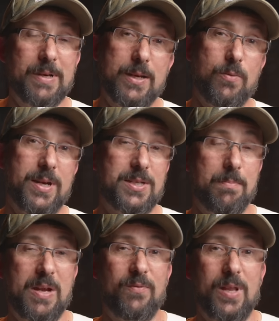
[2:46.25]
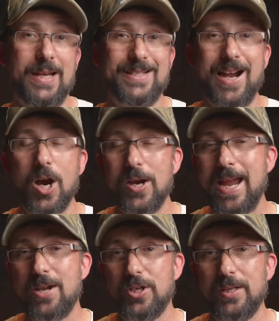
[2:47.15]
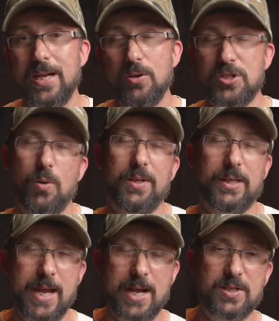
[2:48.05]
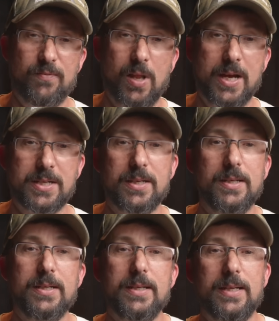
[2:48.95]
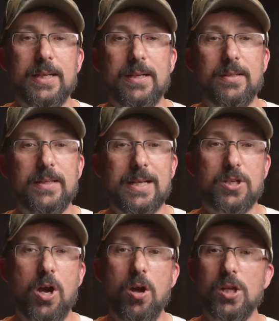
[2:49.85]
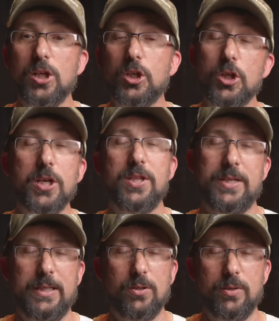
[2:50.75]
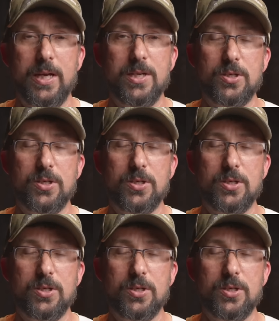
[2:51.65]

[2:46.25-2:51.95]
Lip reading: But anyways, the mayflies are hatching now, so are the caddisflies, and that's all a good thing, okay?